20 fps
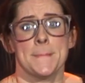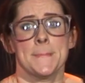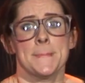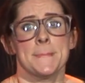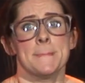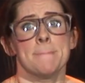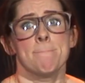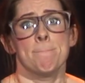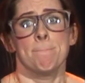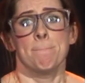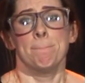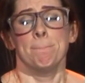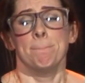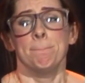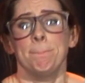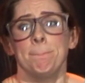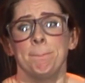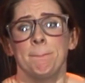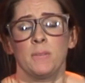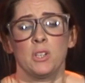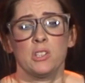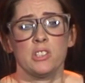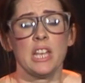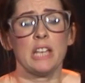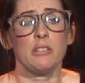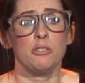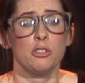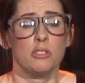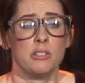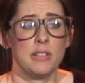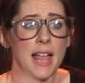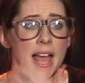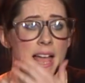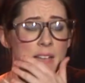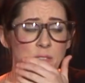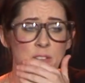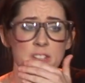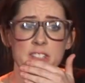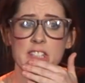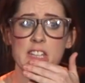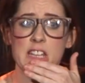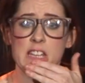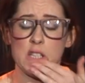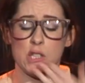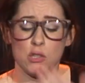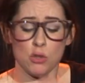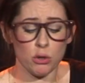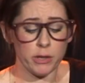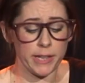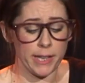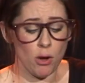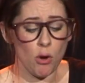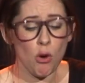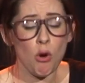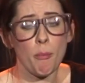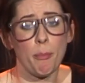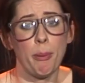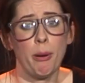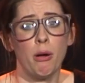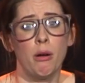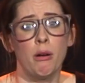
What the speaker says: Because that's just life, isn't it? You suck it up.